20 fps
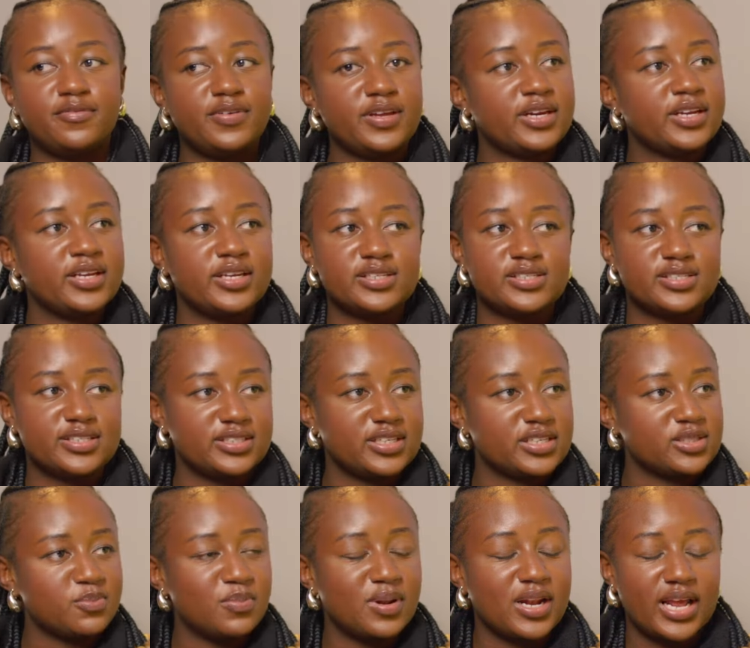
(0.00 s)
Very easy.
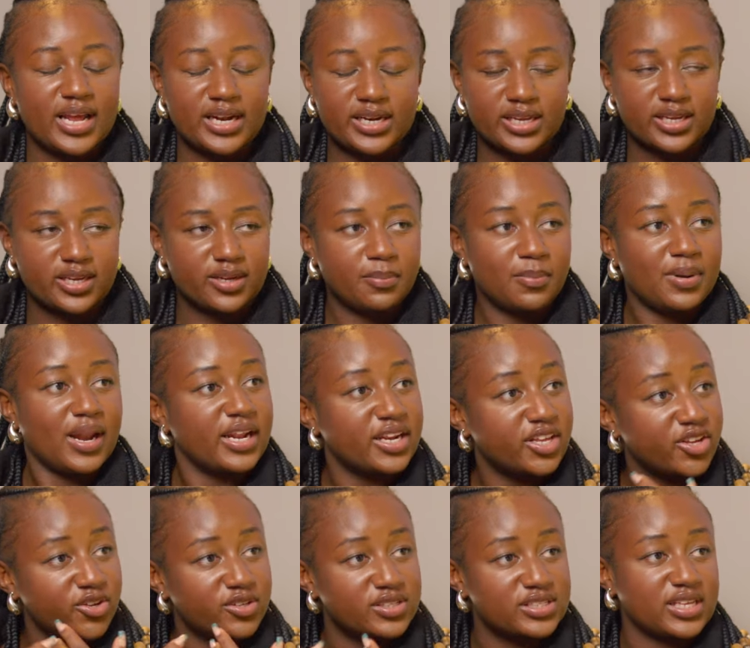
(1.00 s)
Just planning.
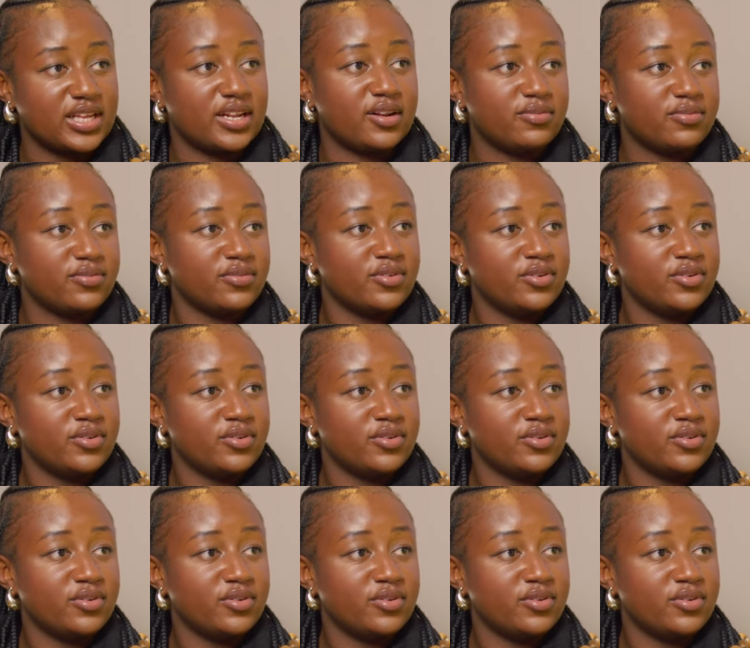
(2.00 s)
Planning yourself.